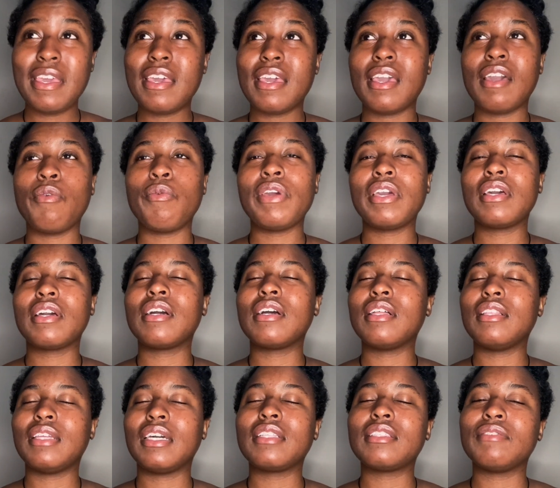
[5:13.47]
and we can
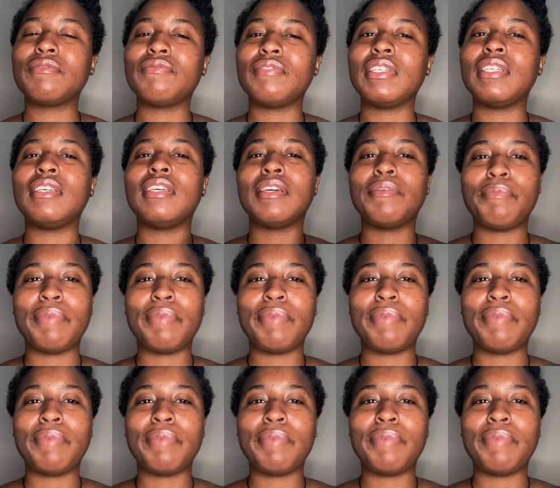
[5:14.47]
collectively get